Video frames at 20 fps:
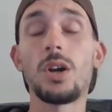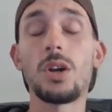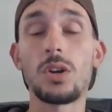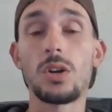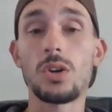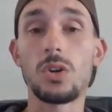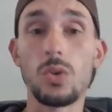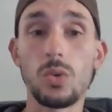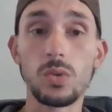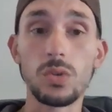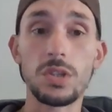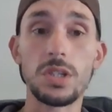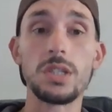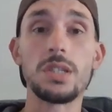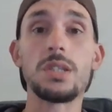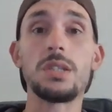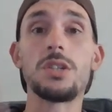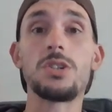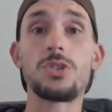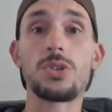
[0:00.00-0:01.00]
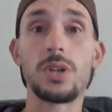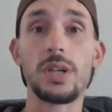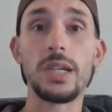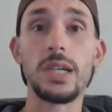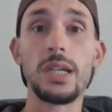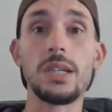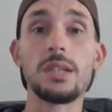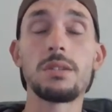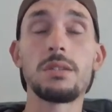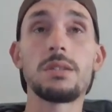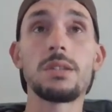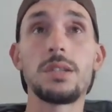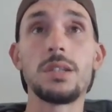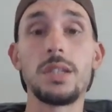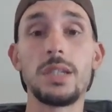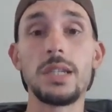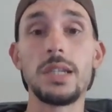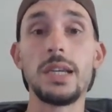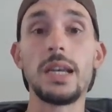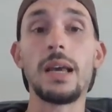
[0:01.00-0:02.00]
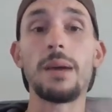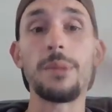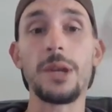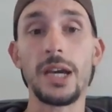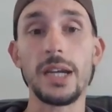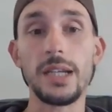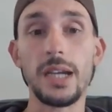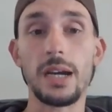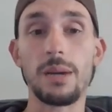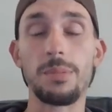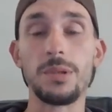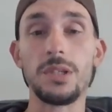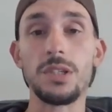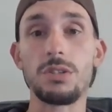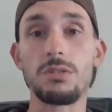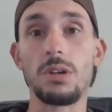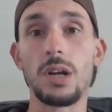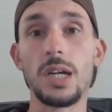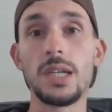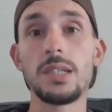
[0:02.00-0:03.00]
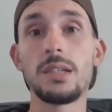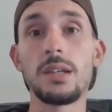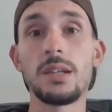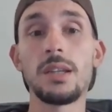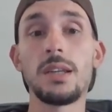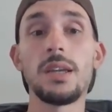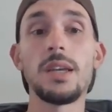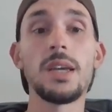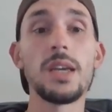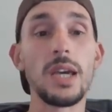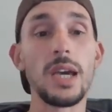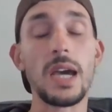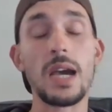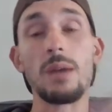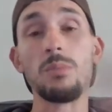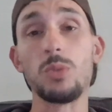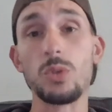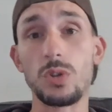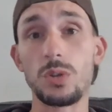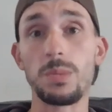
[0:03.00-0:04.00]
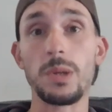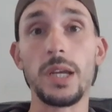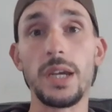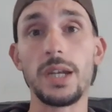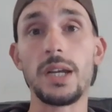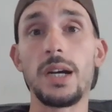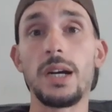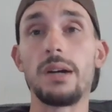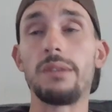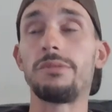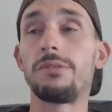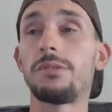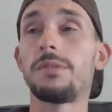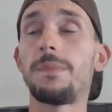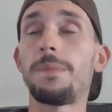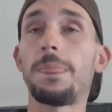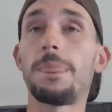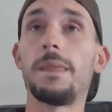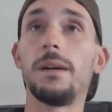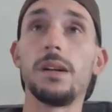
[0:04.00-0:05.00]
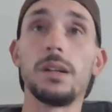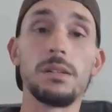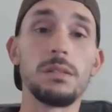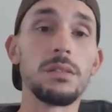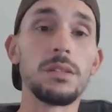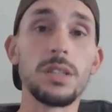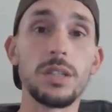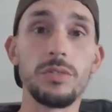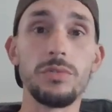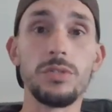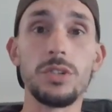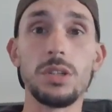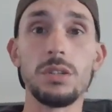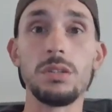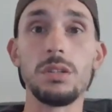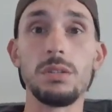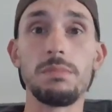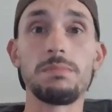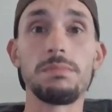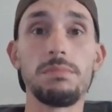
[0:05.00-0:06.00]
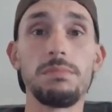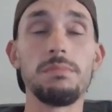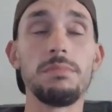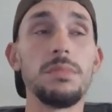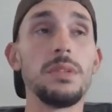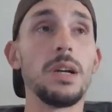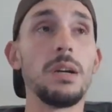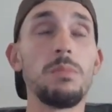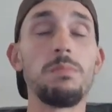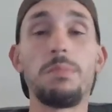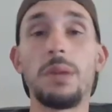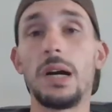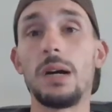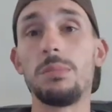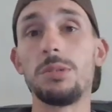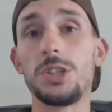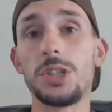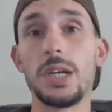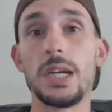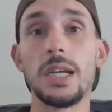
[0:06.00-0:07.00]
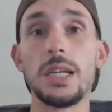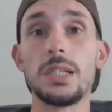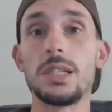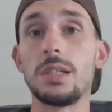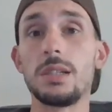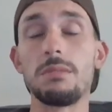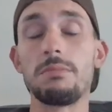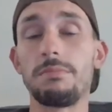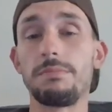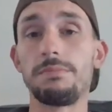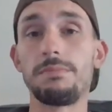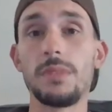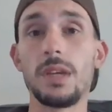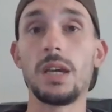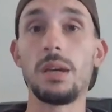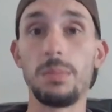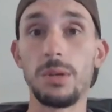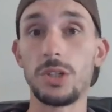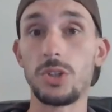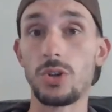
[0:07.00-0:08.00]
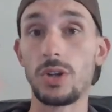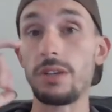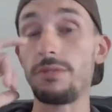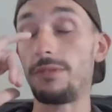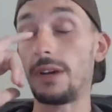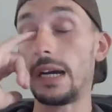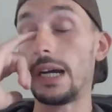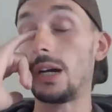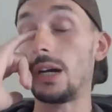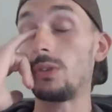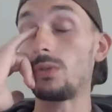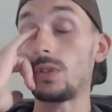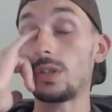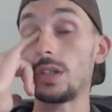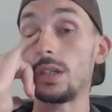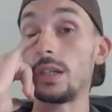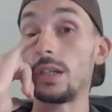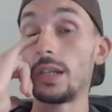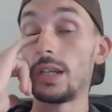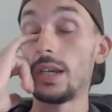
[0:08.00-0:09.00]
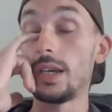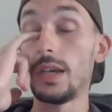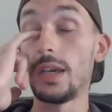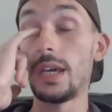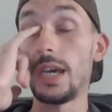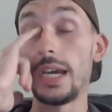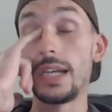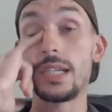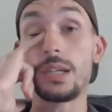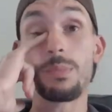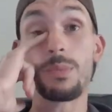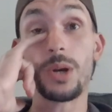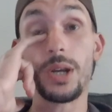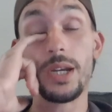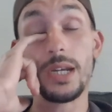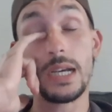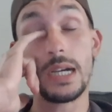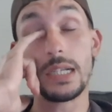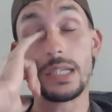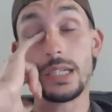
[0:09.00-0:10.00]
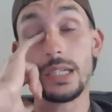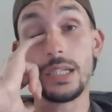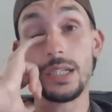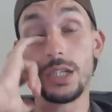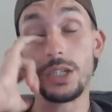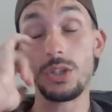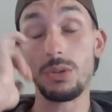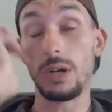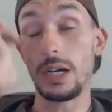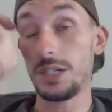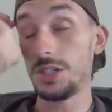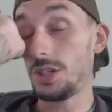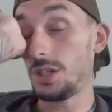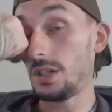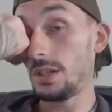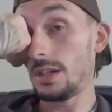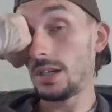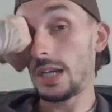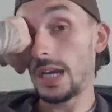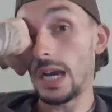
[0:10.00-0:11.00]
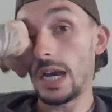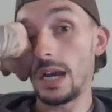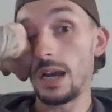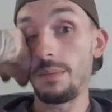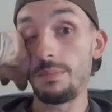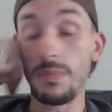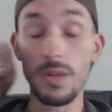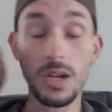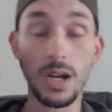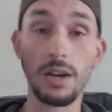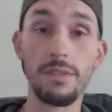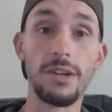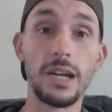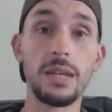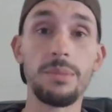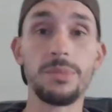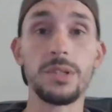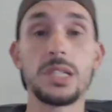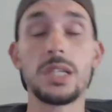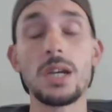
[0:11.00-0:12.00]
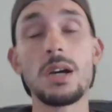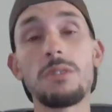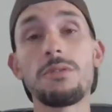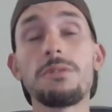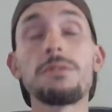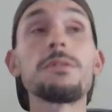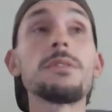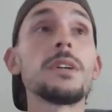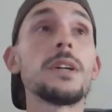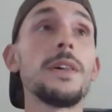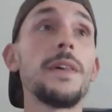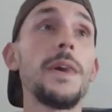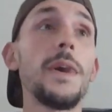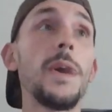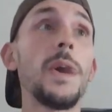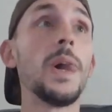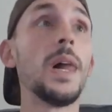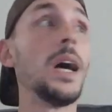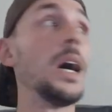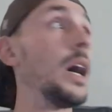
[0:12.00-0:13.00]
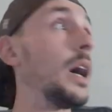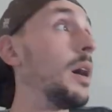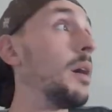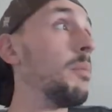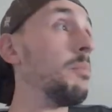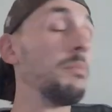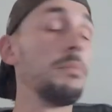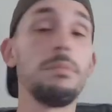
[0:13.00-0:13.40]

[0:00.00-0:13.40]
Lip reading: causes the tree to delaminate up its grain, and will split in half, and gives you your barber chairs and epic tree fails, and it's a pretty nasty situation. I've had it myself a